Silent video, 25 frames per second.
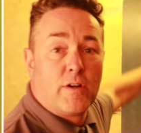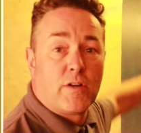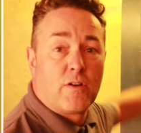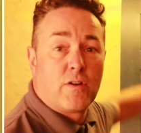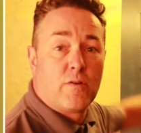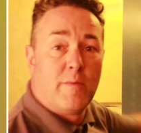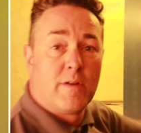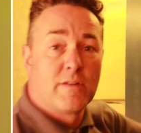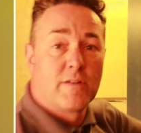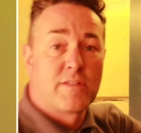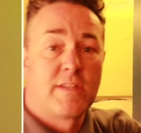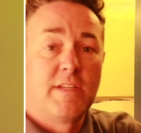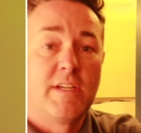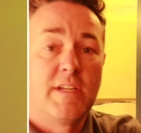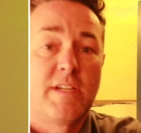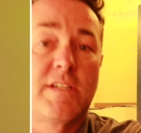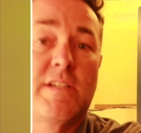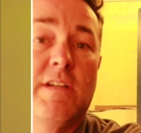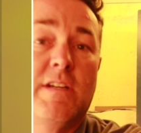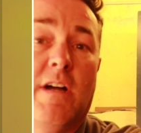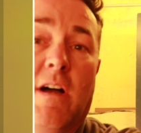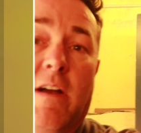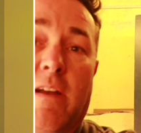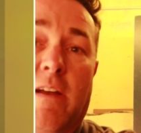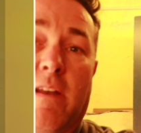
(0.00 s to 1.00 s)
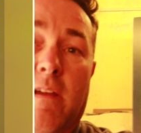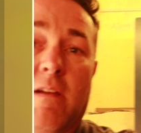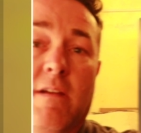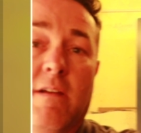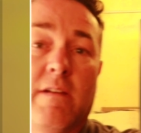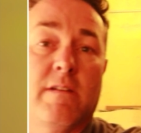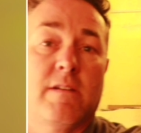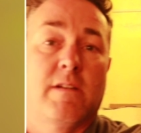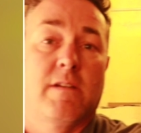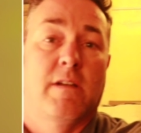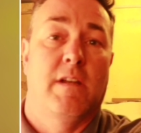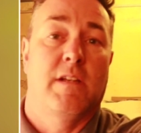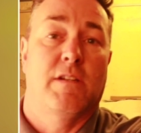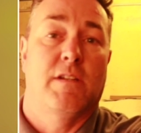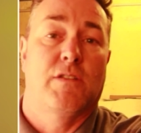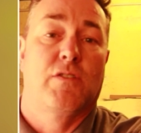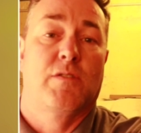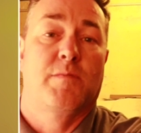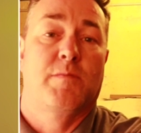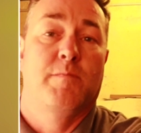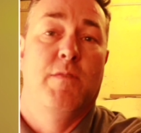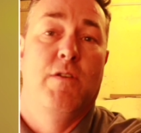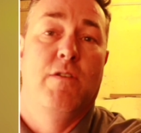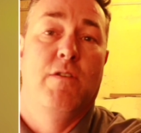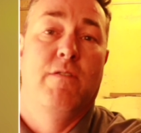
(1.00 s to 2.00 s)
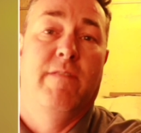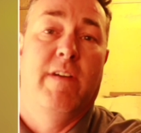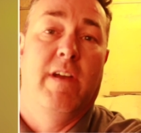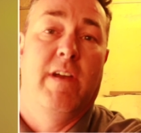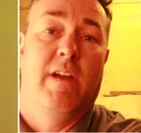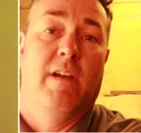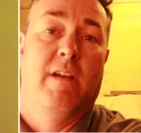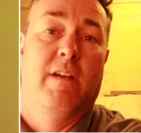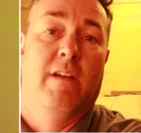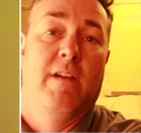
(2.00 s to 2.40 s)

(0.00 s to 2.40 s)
to come onto this side. So let's just move it.